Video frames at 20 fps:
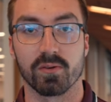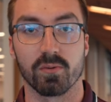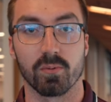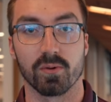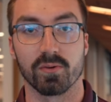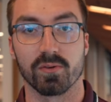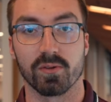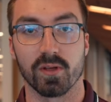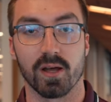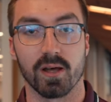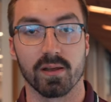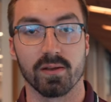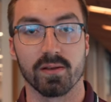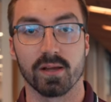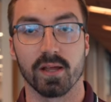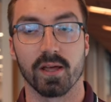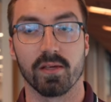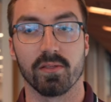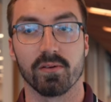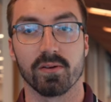towards God
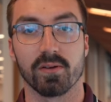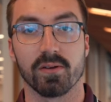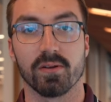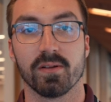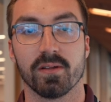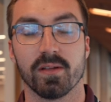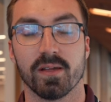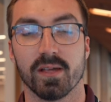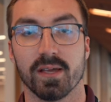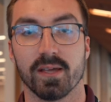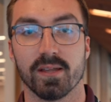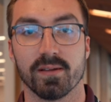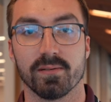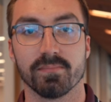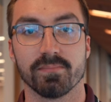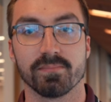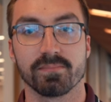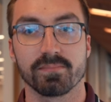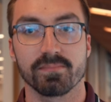together, and